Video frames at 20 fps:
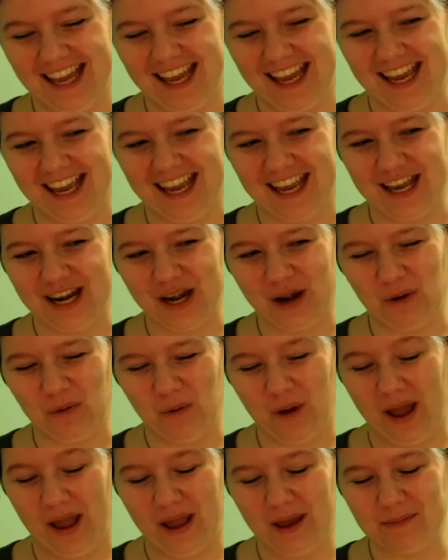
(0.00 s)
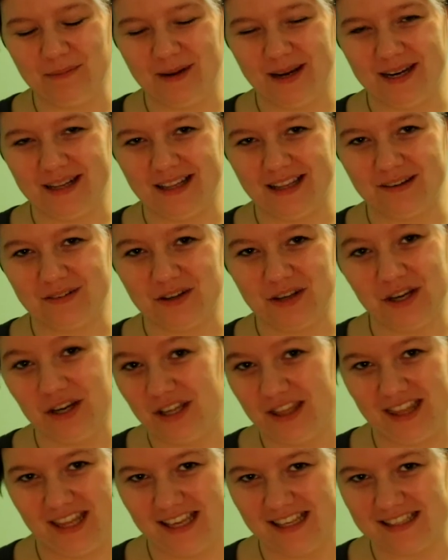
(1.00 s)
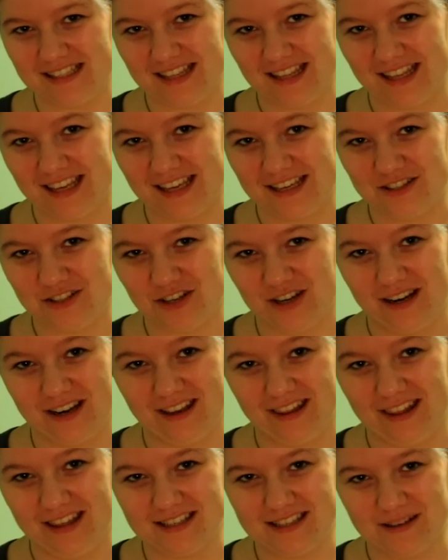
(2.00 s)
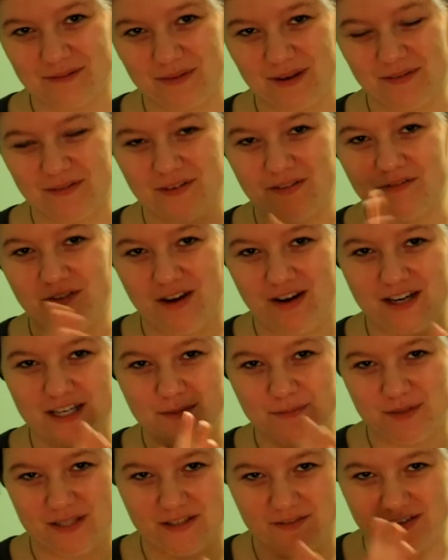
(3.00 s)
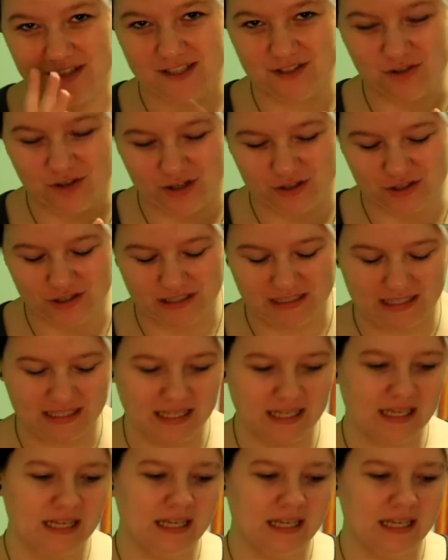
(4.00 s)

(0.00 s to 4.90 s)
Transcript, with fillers: and why I'm not allowed to cook things in the kitchen unless I'm given very specific instructions.